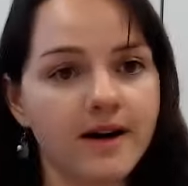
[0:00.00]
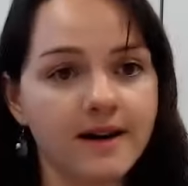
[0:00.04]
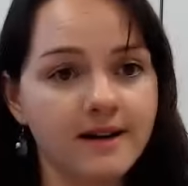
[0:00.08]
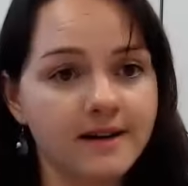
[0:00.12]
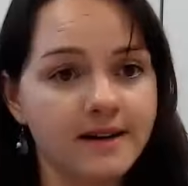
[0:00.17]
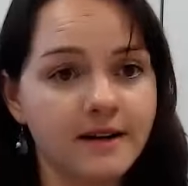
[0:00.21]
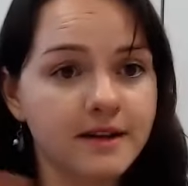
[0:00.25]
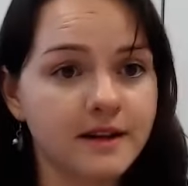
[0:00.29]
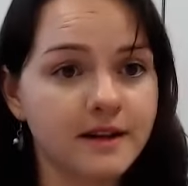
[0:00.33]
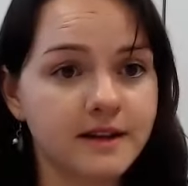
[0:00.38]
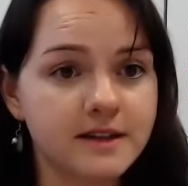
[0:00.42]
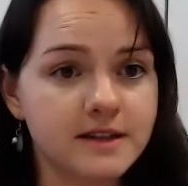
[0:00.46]
and
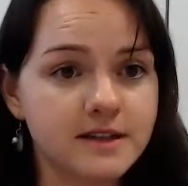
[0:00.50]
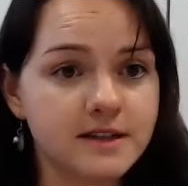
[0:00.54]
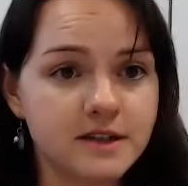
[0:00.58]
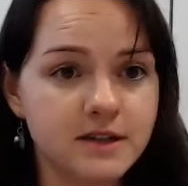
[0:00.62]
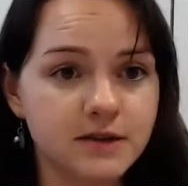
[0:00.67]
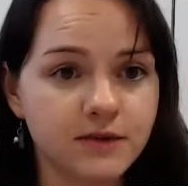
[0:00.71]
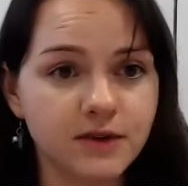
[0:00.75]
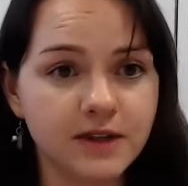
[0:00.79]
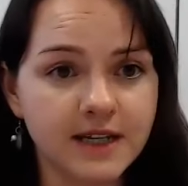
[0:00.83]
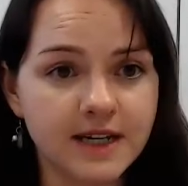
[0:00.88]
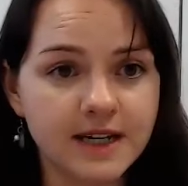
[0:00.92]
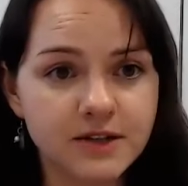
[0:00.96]
I think this is the
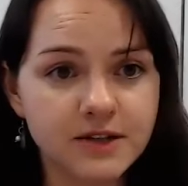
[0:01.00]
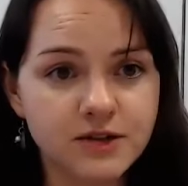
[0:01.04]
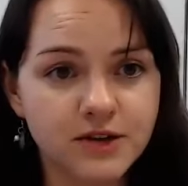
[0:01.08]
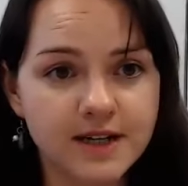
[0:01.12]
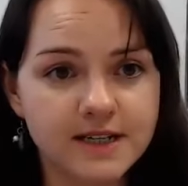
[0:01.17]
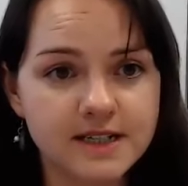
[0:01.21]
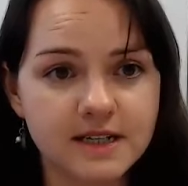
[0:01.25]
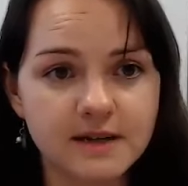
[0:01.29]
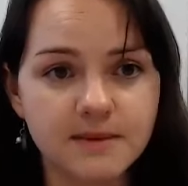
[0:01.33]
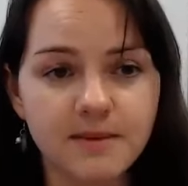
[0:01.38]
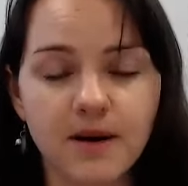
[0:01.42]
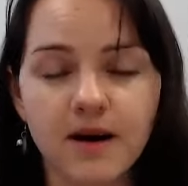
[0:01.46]
really
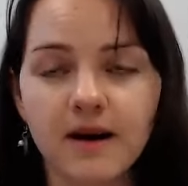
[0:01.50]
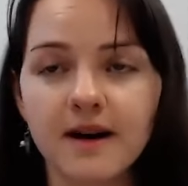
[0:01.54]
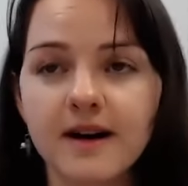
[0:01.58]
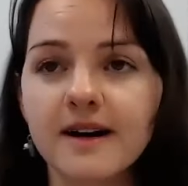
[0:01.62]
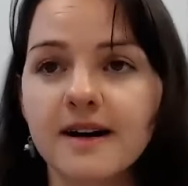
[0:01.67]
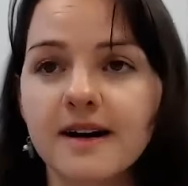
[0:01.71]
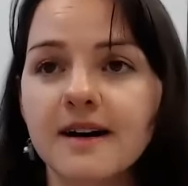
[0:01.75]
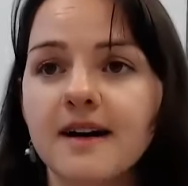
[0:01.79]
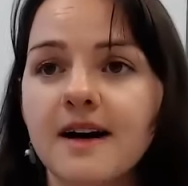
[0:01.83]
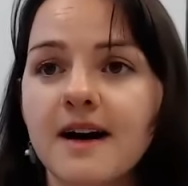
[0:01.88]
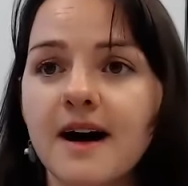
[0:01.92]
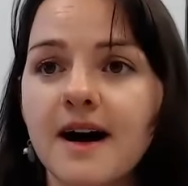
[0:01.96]
interesting
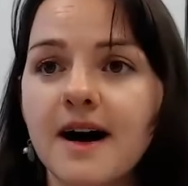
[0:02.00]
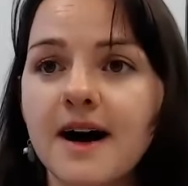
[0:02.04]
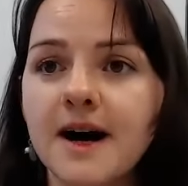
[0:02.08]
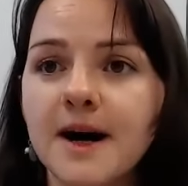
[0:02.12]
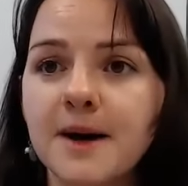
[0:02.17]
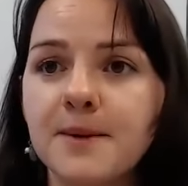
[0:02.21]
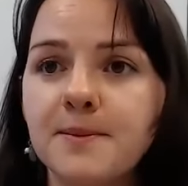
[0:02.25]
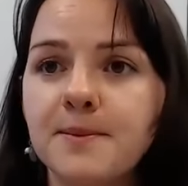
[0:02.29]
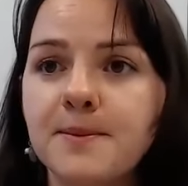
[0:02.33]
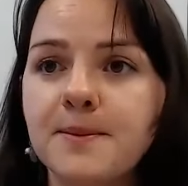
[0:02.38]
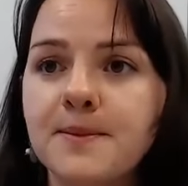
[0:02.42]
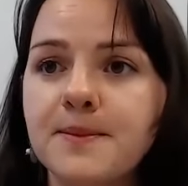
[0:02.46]
part,
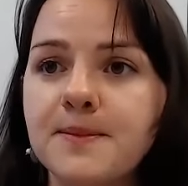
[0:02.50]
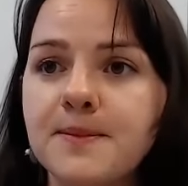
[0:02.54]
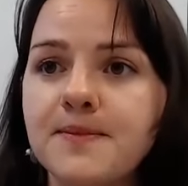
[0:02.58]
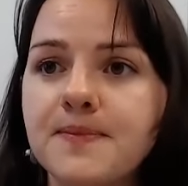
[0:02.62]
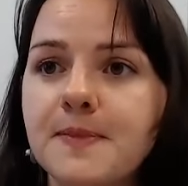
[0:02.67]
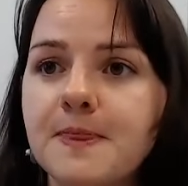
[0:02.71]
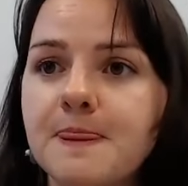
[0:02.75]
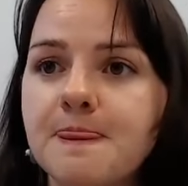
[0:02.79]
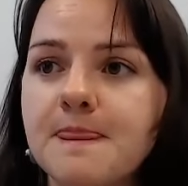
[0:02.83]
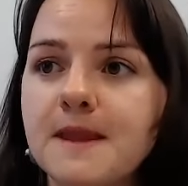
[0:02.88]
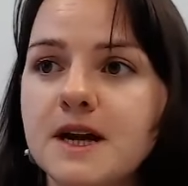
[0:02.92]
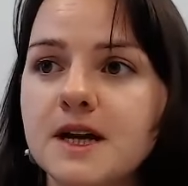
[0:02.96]

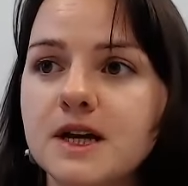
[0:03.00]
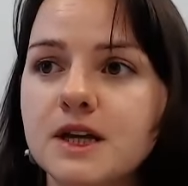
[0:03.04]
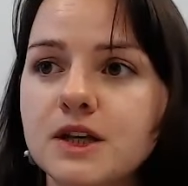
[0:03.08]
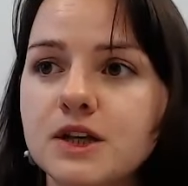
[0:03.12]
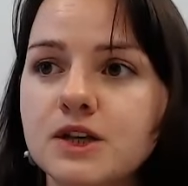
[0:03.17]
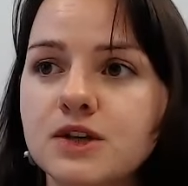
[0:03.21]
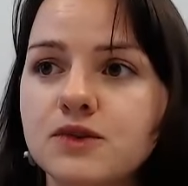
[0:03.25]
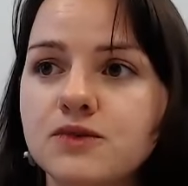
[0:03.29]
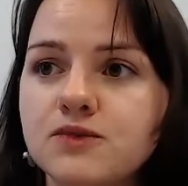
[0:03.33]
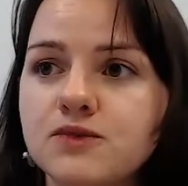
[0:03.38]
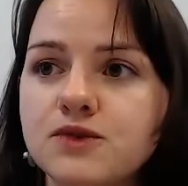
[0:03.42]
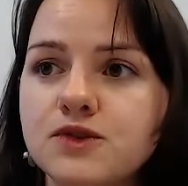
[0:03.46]

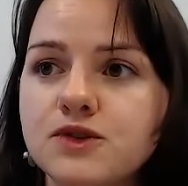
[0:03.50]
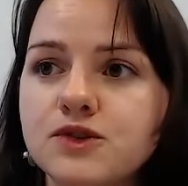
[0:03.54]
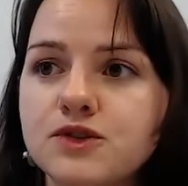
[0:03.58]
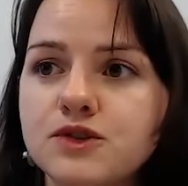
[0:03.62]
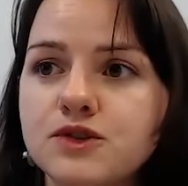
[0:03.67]
you're